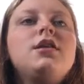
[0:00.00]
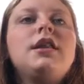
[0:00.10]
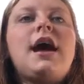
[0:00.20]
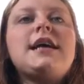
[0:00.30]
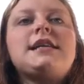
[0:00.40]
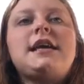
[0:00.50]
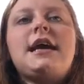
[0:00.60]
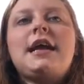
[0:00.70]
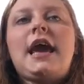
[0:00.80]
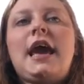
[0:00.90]
The last
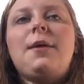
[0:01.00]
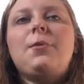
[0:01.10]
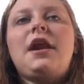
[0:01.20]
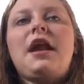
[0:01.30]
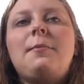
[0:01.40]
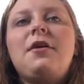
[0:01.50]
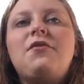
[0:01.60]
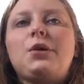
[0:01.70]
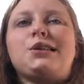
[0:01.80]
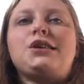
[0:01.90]
stand came when enemy
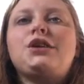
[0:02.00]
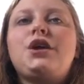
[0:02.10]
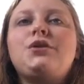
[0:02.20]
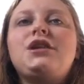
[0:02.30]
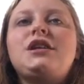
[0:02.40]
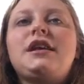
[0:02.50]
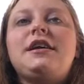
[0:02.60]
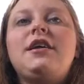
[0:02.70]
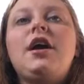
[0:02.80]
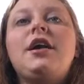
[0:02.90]
forces closed
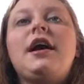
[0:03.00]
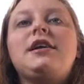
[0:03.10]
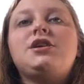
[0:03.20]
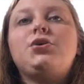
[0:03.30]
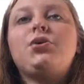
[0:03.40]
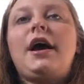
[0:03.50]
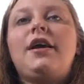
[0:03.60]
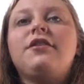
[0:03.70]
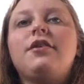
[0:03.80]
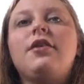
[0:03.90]
in on Aizu
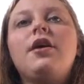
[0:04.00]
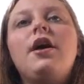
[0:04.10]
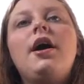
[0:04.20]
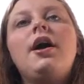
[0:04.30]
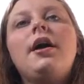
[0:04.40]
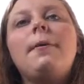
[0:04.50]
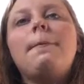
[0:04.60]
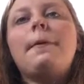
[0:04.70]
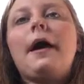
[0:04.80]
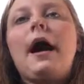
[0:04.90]
Castle.
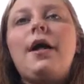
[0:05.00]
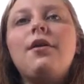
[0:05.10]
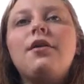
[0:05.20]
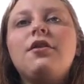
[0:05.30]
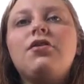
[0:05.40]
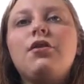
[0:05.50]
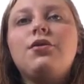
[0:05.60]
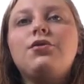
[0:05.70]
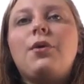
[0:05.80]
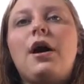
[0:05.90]
Behind
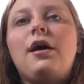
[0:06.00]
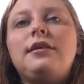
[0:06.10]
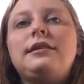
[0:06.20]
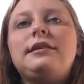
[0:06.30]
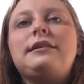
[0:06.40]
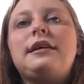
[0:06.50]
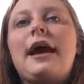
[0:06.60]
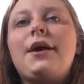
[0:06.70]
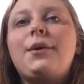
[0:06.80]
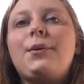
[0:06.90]
those walls,
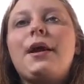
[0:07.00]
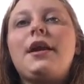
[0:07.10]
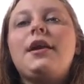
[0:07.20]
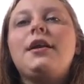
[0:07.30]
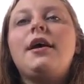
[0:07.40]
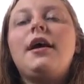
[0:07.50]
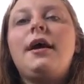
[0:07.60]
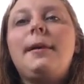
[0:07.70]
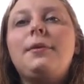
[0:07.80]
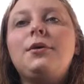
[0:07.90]
Sakeko ran
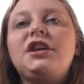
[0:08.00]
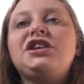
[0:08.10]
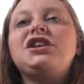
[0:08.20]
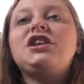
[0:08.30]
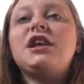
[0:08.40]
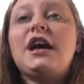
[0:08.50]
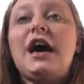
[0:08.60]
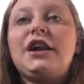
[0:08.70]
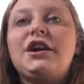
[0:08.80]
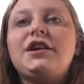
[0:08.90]
ammunition to the
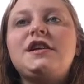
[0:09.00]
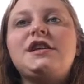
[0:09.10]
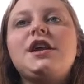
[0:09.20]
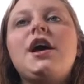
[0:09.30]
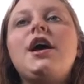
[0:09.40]
gunners.